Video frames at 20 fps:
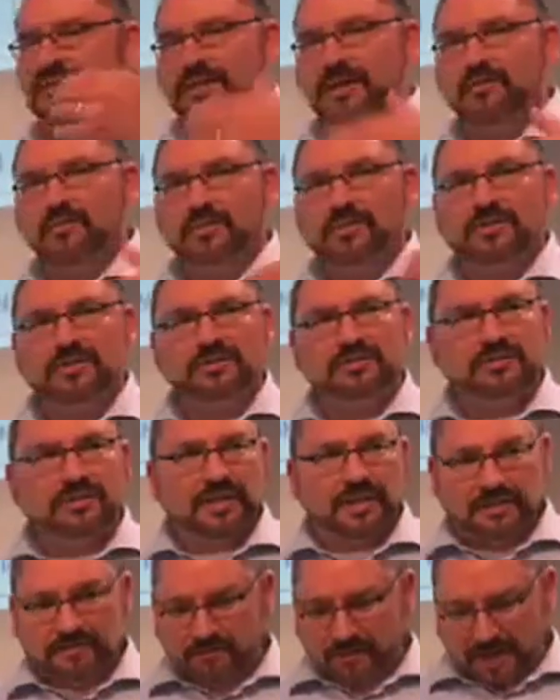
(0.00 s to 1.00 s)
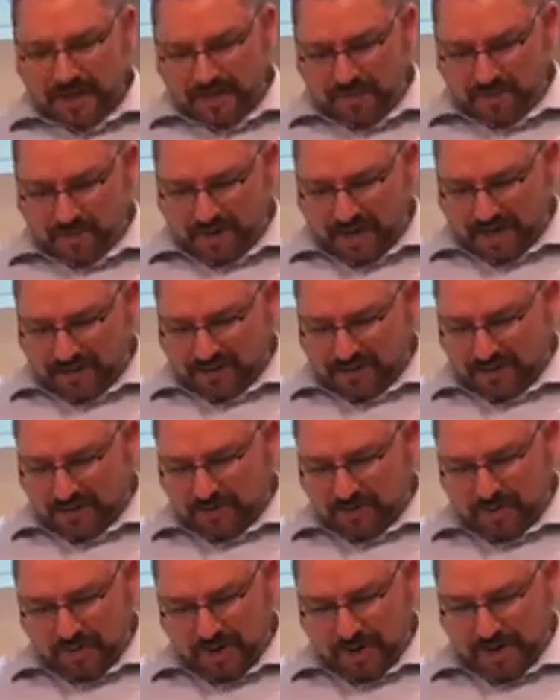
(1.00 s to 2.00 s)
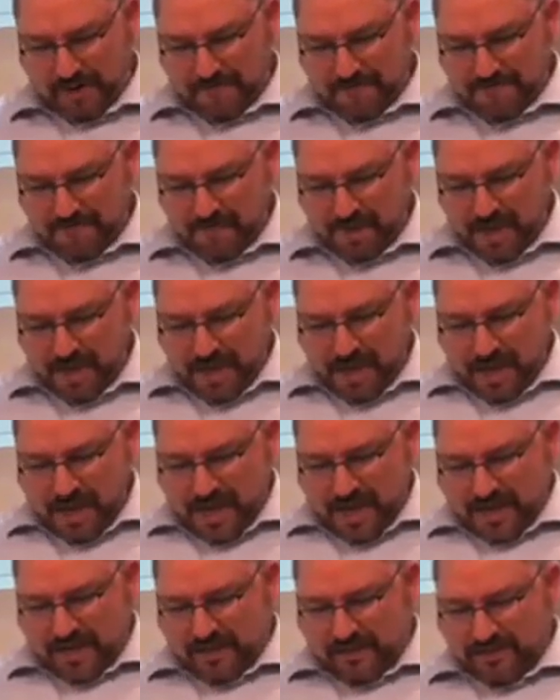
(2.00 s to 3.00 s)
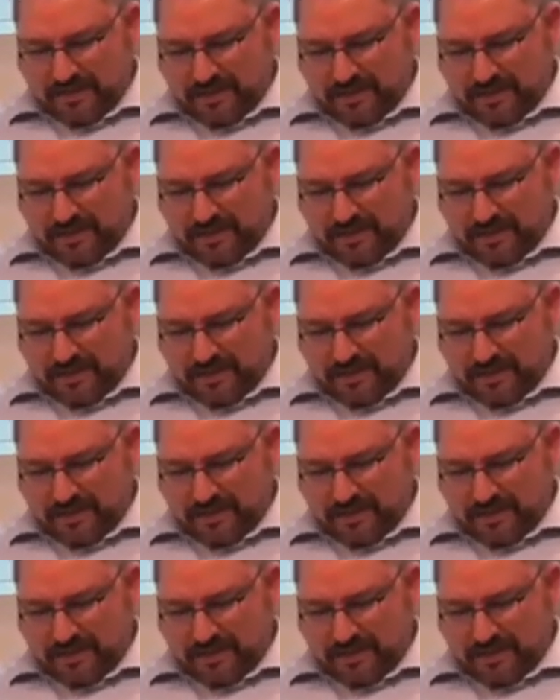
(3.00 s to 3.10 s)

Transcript: They were a slave laborer at this point. And